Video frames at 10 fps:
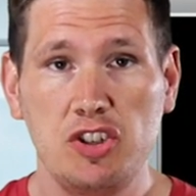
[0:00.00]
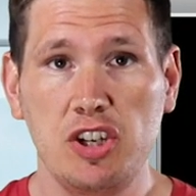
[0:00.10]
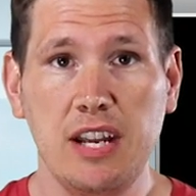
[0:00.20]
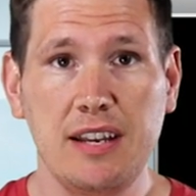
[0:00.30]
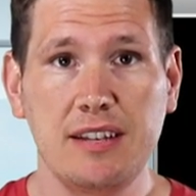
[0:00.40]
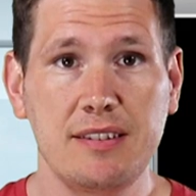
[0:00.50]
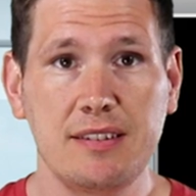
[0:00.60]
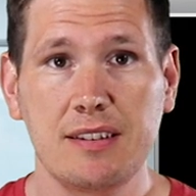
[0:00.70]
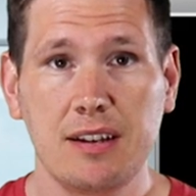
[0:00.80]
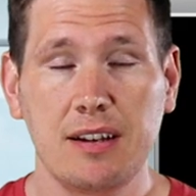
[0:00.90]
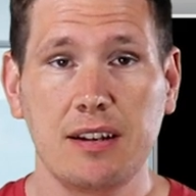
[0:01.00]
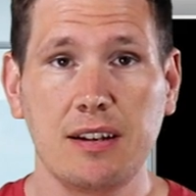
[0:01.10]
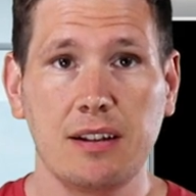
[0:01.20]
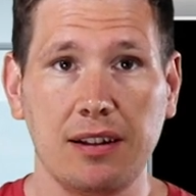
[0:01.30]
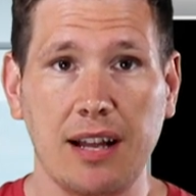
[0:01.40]
Cheese,
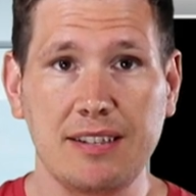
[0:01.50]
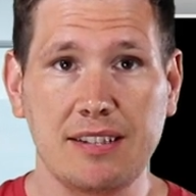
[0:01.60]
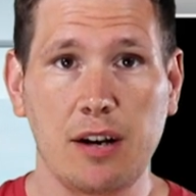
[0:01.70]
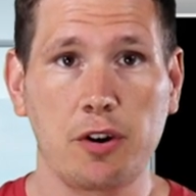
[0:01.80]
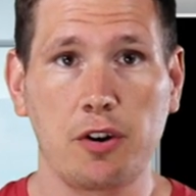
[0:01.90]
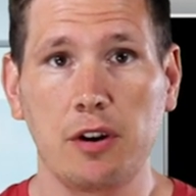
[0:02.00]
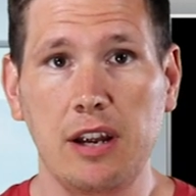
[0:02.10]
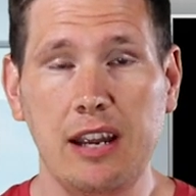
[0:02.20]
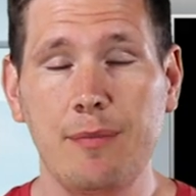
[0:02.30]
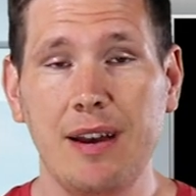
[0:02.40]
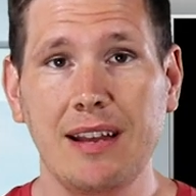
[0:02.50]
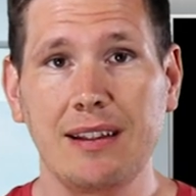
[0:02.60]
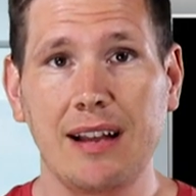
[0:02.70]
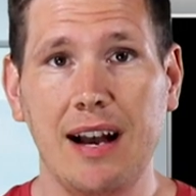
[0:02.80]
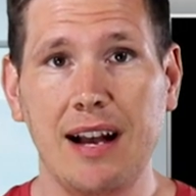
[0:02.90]
light sour cream,
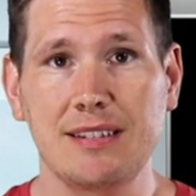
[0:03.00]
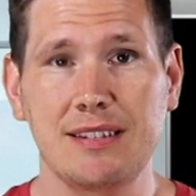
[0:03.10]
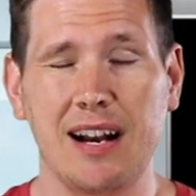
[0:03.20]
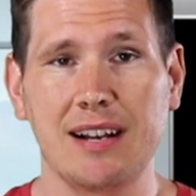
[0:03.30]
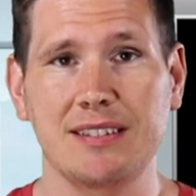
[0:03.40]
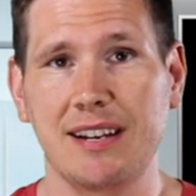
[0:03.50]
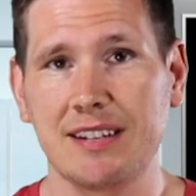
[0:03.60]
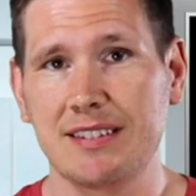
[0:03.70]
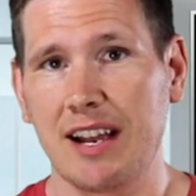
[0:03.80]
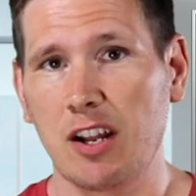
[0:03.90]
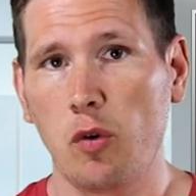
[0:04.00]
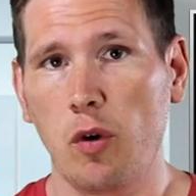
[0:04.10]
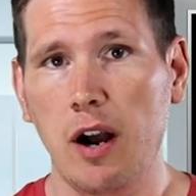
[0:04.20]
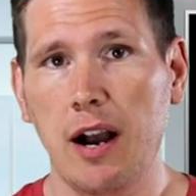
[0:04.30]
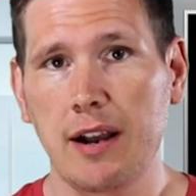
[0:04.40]
the hot sauce. I get a side of
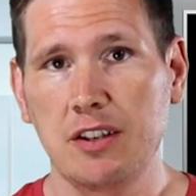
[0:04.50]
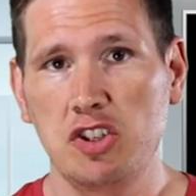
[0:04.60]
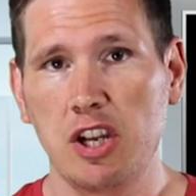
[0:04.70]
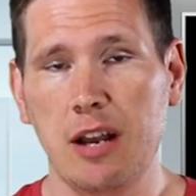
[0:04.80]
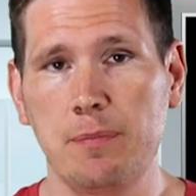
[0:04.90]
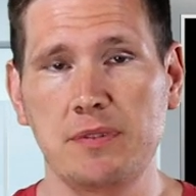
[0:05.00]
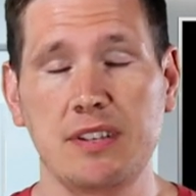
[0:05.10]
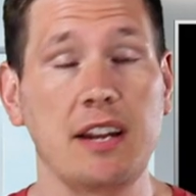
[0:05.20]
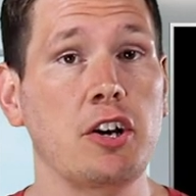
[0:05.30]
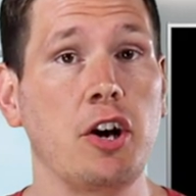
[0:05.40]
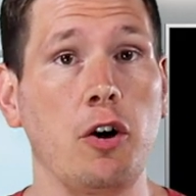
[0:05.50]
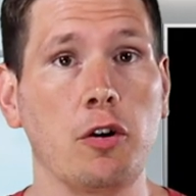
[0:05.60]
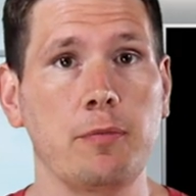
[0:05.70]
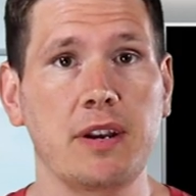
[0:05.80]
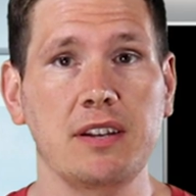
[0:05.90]
guac, chips, and a
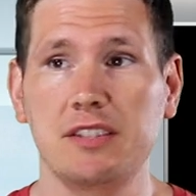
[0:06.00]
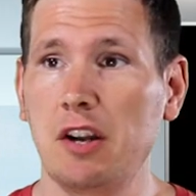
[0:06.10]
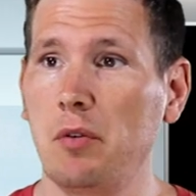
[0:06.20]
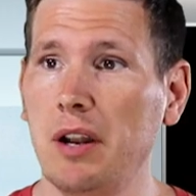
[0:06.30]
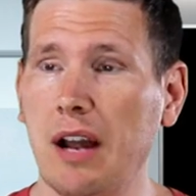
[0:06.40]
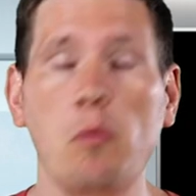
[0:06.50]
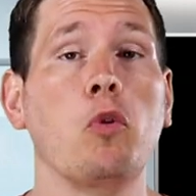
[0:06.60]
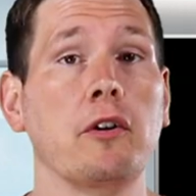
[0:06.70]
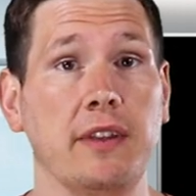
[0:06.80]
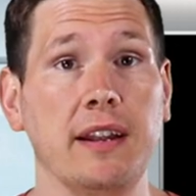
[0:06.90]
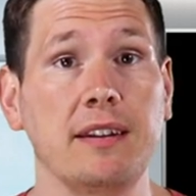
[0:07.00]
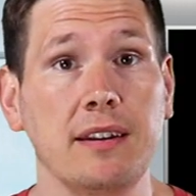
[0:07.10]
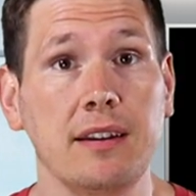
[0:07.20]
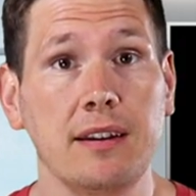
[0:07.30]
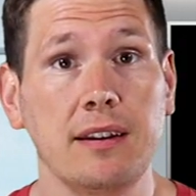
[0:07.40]
Coke, because you know what? I'm worth it.